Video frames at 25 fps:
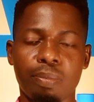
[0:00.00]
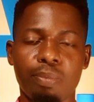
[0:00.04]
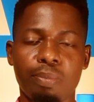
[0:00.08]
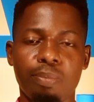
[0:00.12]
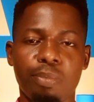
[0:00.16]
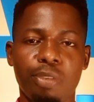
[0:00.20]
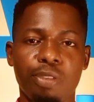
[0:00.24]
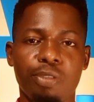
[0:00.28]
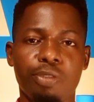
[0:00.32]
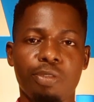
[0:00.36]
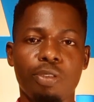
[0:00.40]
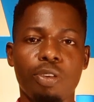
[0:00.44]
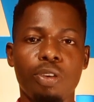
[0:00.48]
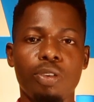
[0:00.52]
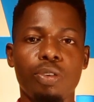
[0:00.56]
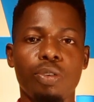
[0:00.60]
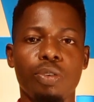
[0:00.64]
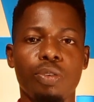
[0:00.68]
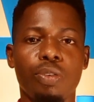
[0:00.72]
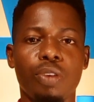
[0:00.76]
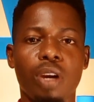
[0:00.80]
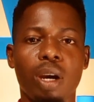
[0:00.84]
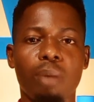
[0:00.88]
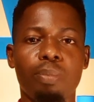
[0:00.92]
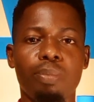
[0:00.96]
before you
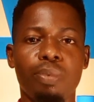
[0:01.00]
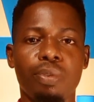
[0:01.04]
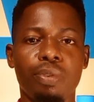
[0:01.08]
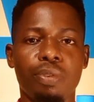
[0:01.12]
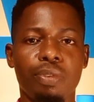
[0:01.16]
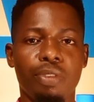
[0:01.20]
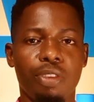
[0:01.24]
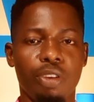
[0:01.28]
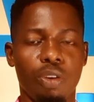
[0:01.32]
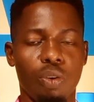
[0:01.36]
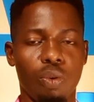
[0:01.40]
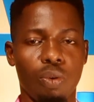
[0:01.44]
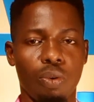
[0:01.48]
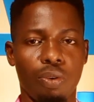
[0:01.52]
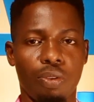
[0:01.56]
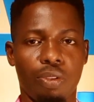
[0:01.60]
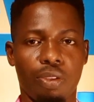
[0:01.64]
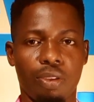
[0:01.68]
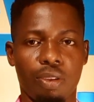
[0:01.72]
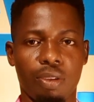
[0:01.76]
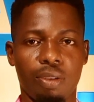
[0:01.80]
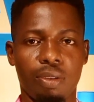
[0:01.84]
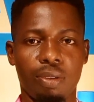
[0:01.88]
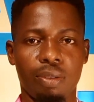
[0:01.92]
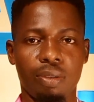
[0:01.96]
wrap the whole
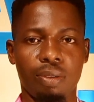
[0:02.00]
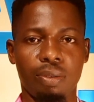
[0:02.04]
thing,